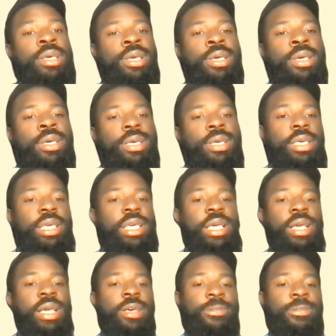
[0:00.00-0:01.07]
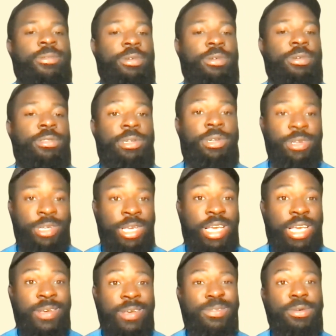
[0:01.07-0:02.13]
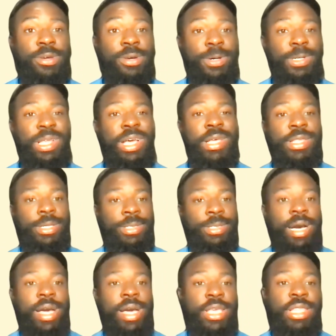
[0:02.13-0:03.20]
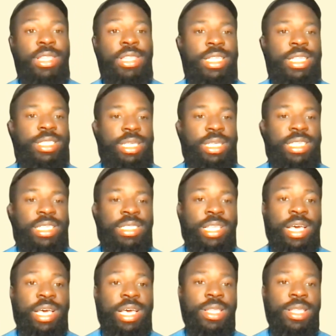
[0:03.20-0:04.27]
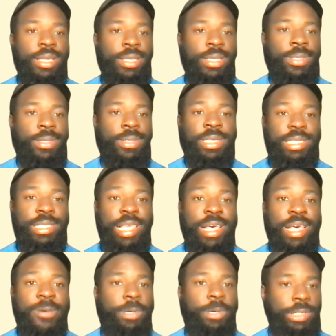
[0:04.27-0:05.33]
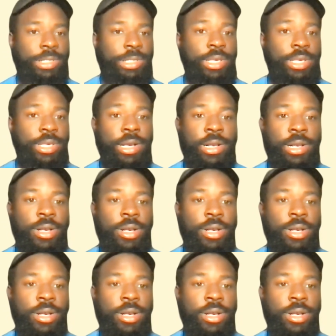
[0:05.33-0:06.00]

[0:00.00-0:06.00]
if you go down the line, there's not much there.